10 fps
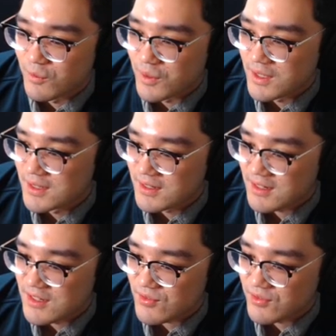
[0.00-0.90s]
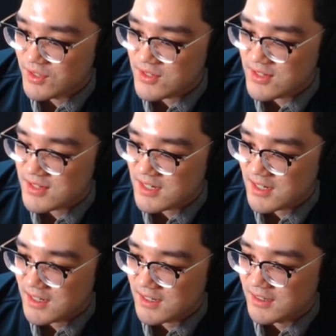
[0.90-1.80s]
won his first,
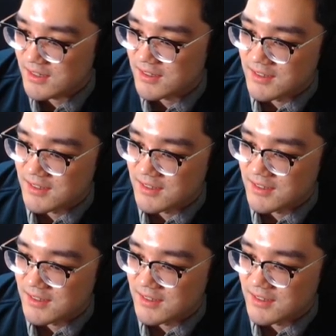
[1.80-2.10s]
uh,